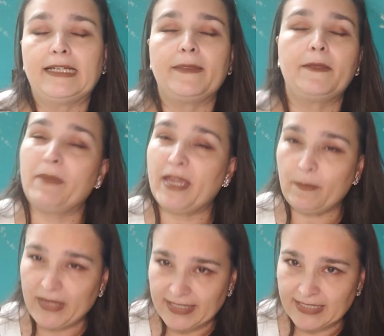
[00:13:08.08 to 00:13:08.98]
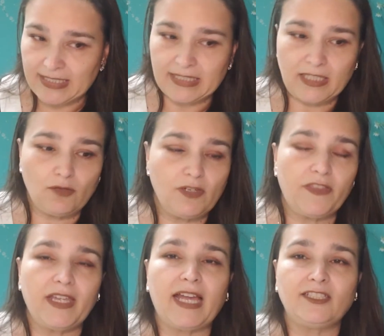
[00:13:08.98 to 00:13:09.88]
the big pieces, the only
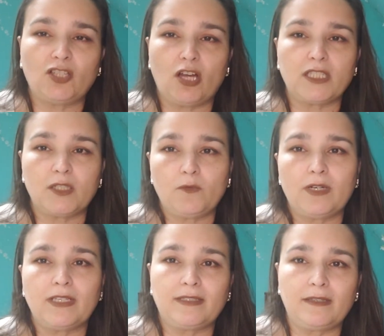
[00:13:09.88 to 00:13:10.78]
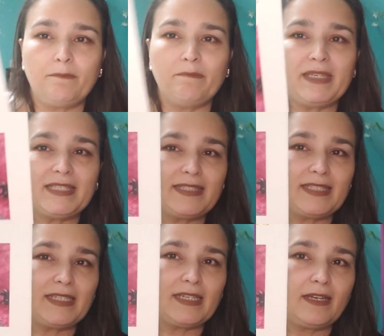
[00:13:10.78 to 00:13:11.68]
thing I touched was the